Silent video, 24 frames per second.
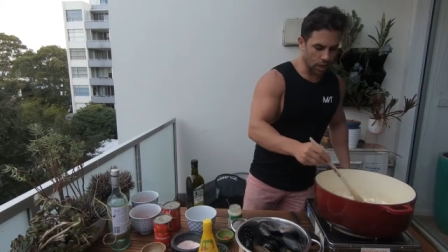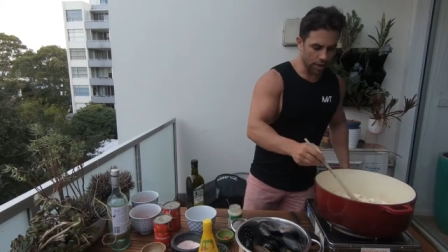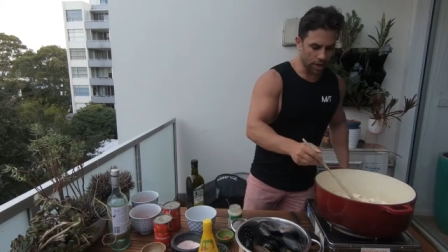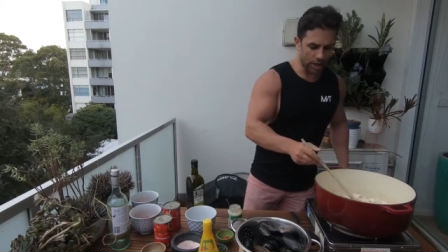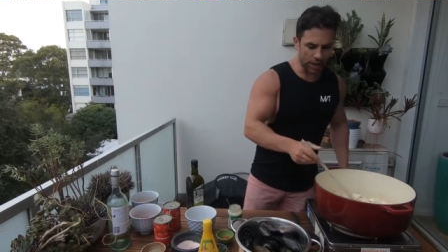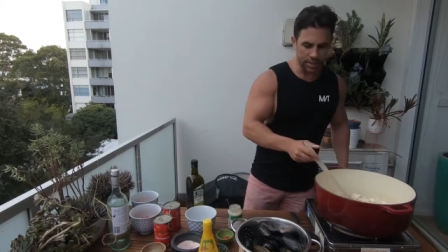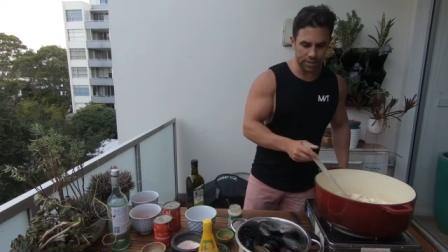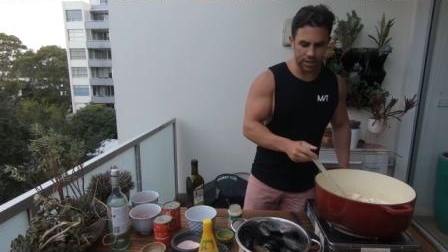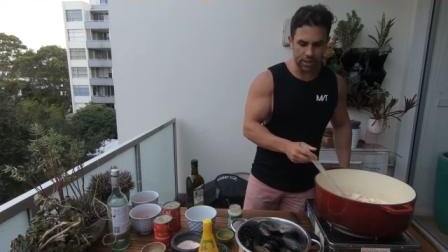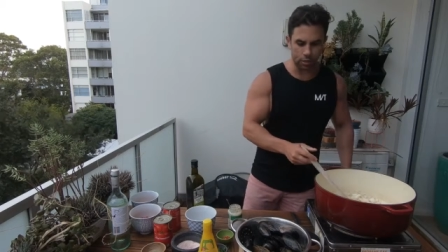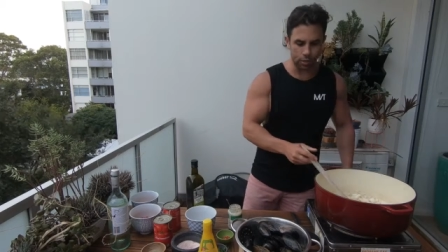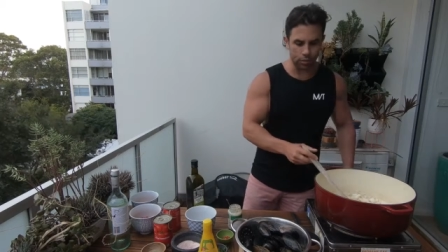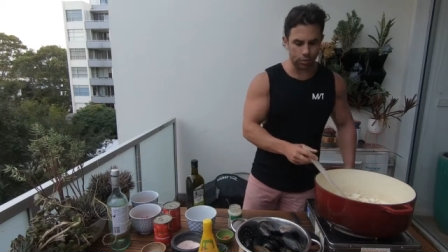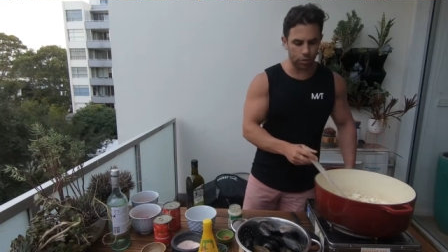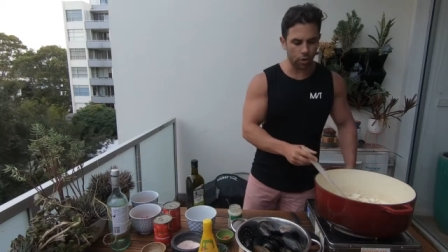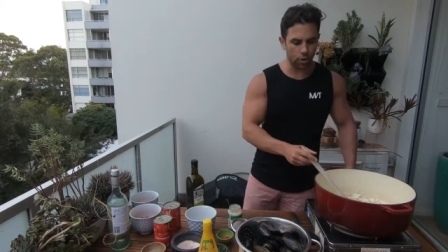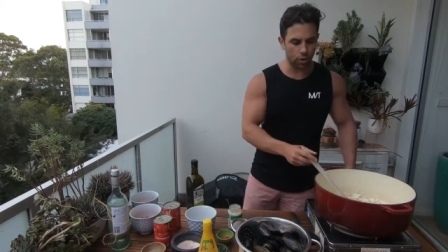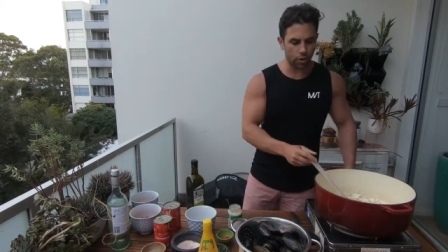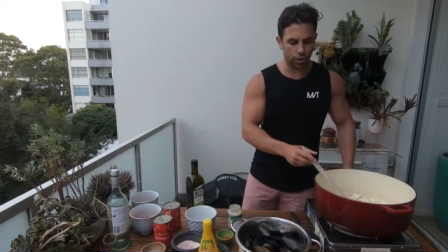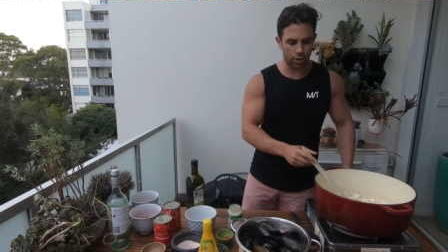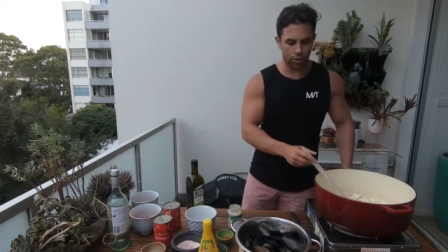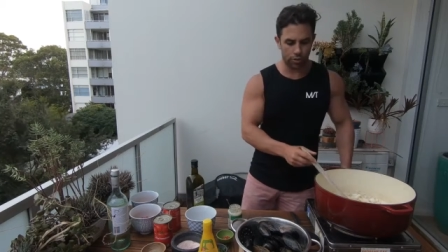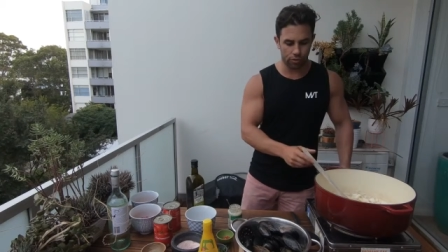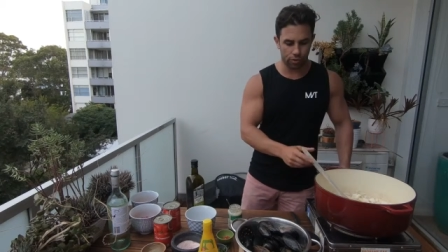Okay, so I'll
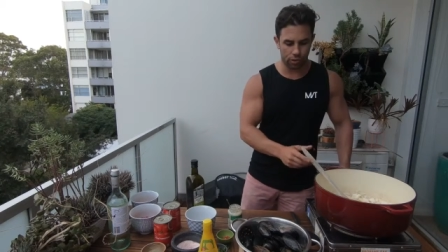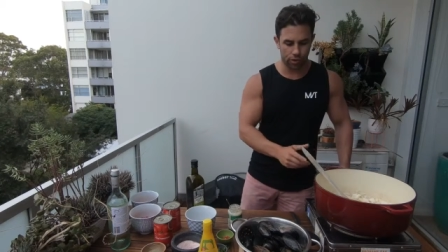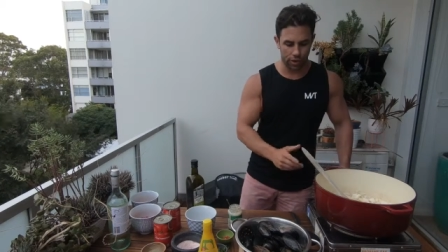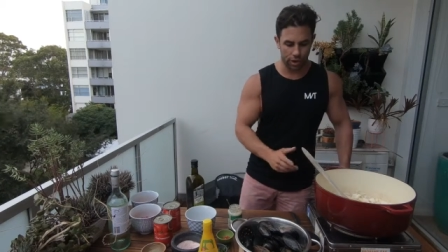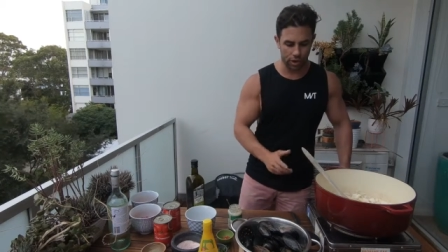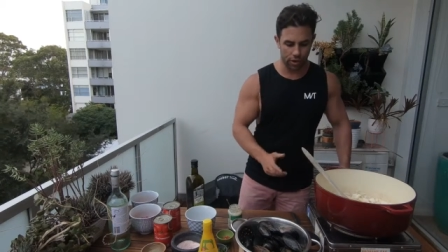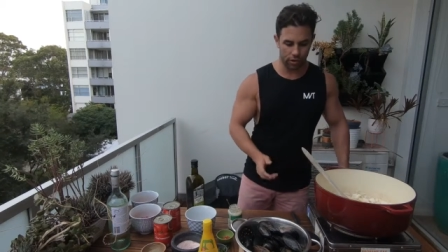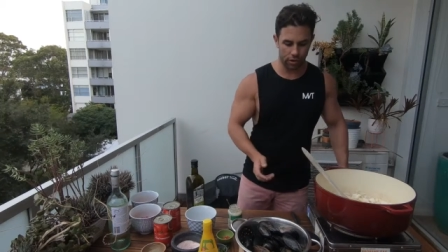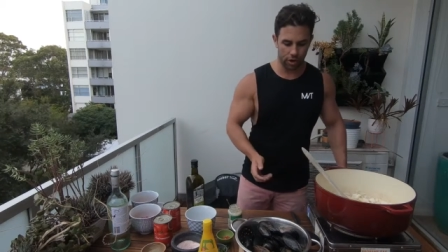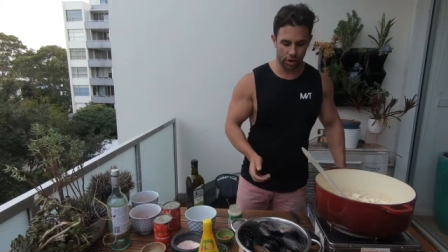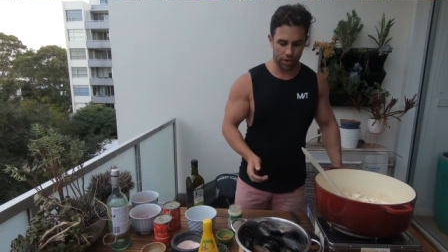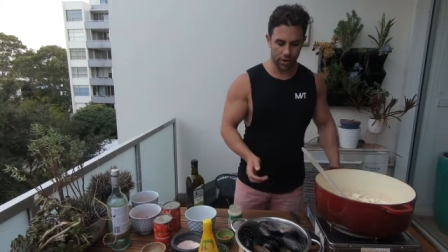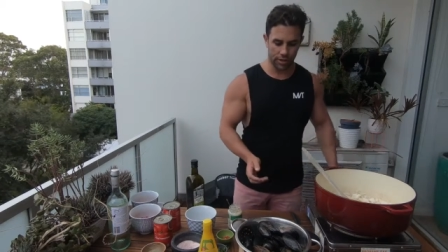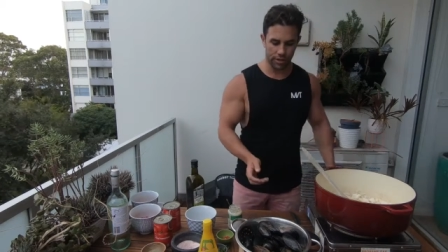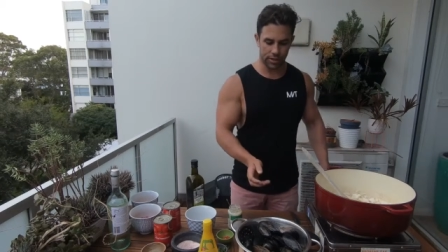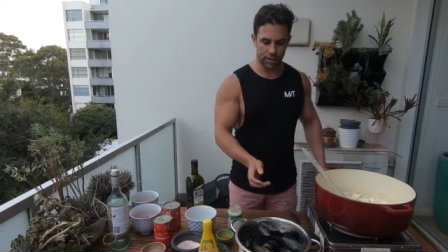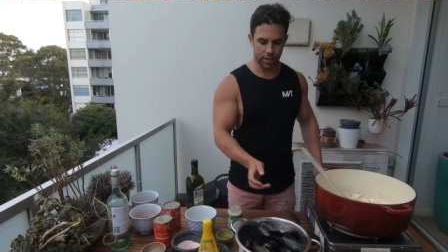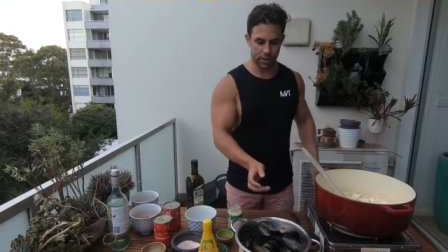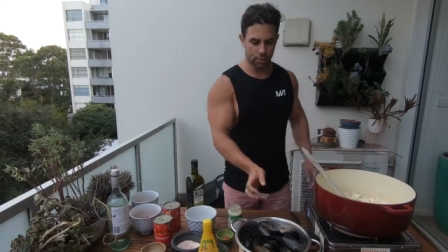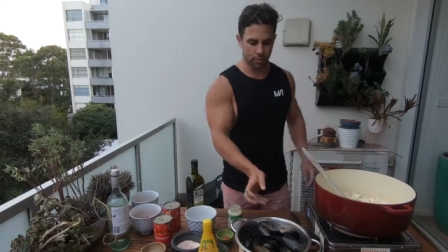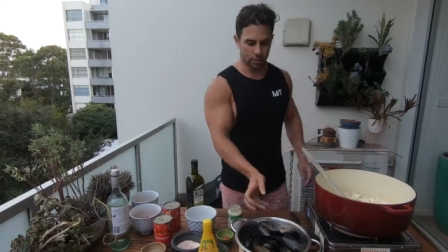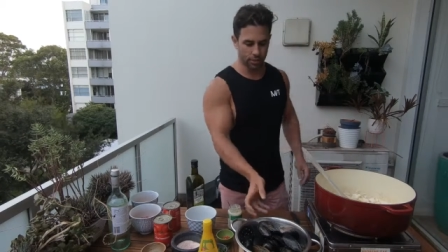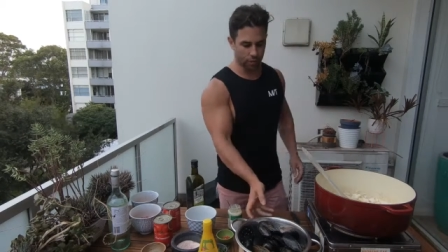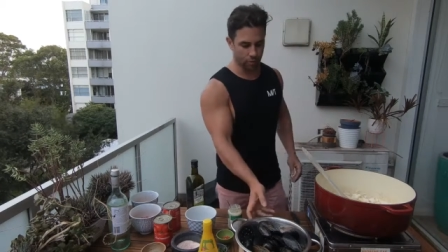talk you through the ingredients
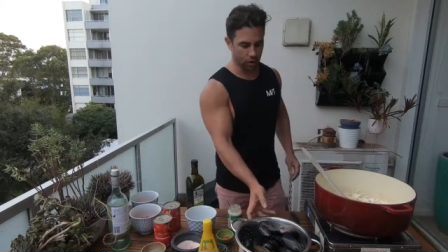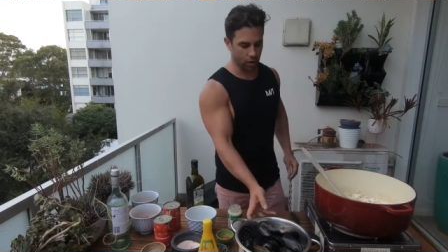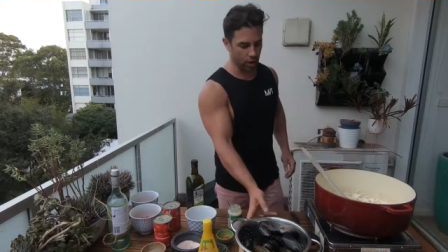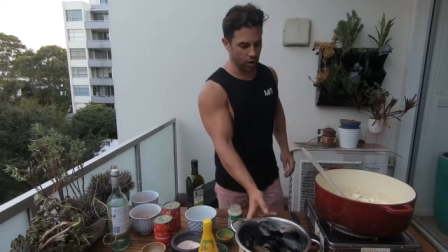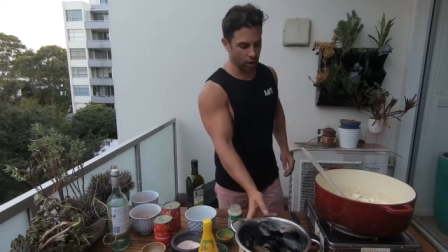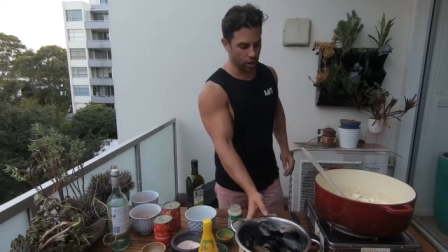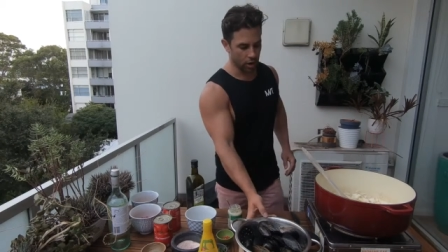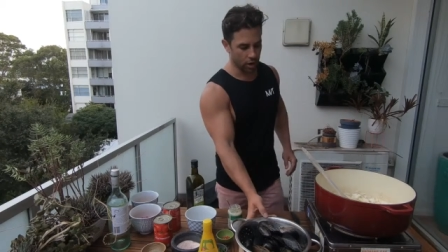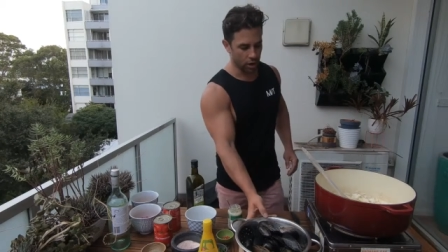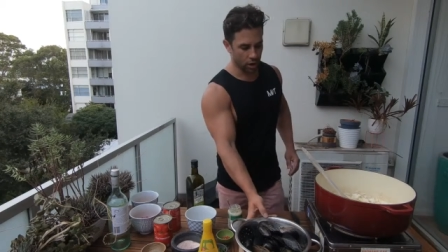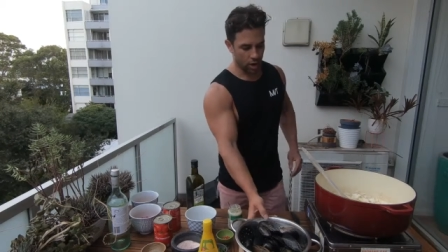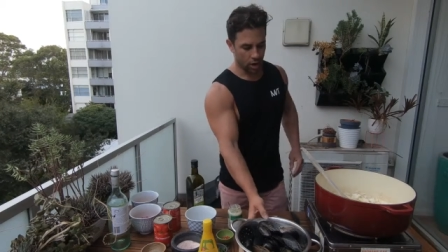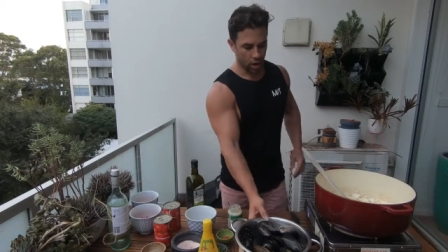that we've got.